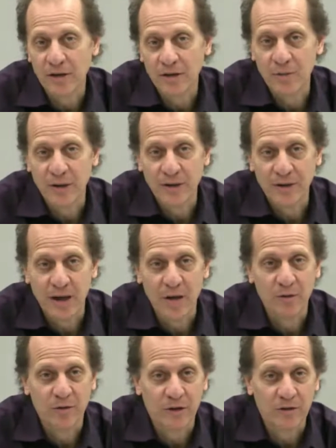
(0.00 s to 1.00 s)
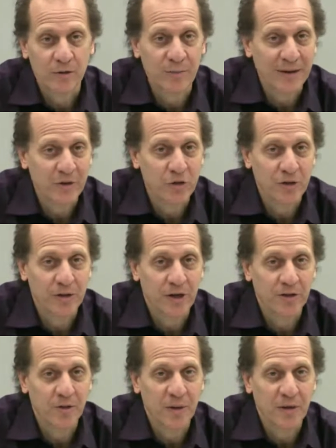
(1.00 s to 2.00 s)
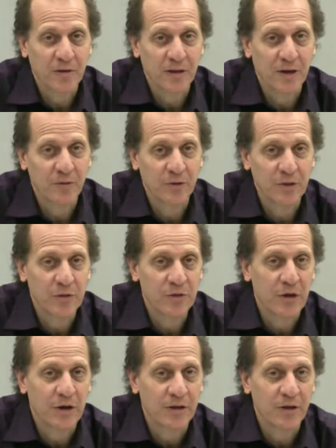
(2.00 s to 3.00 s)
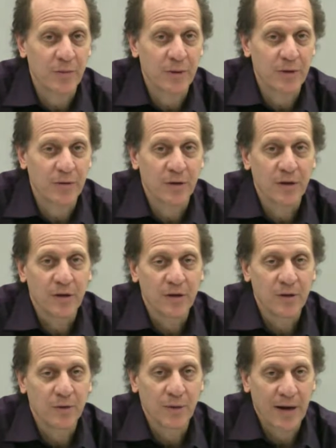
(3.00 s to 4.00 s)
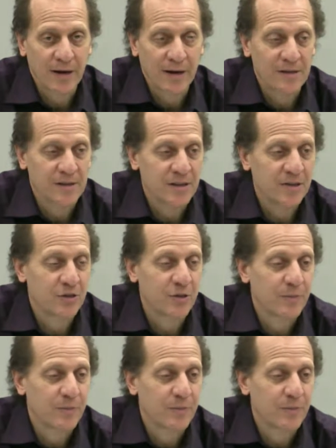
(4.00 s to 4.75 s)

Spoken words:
about that. Dr. Mountjoy talked about that when she was talking about the Rett syndrome.